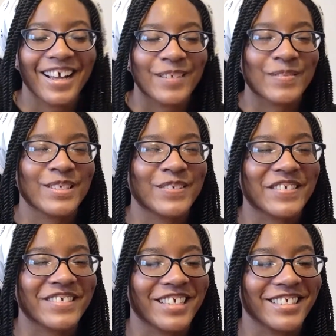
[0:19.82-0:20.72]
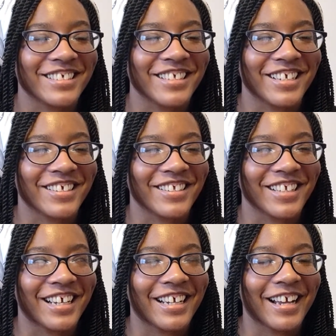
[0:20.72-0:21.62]
so exhausted, not gonna
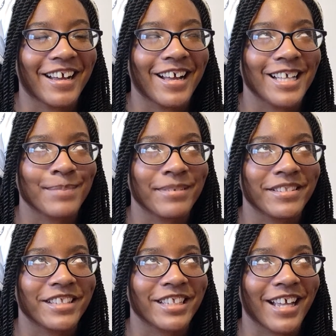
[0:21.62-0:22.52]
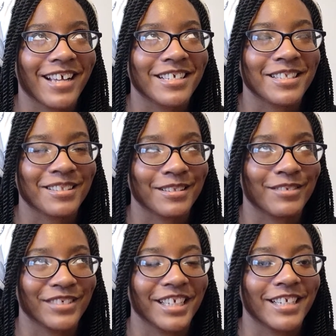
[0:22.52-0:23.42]
lie. I spent the last 3
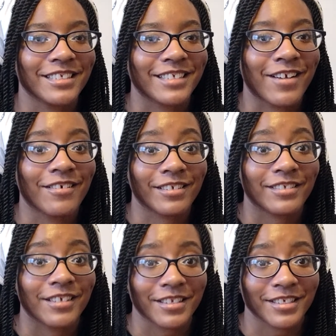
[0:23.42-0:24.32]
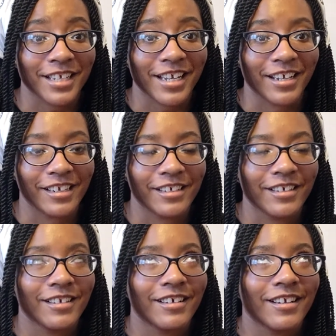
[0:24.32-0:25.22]
days now, including today,
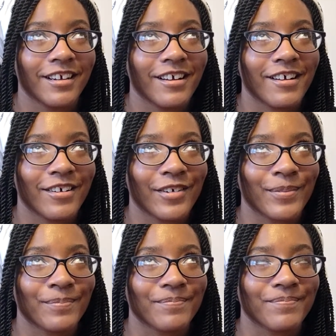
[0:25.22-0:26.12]
filming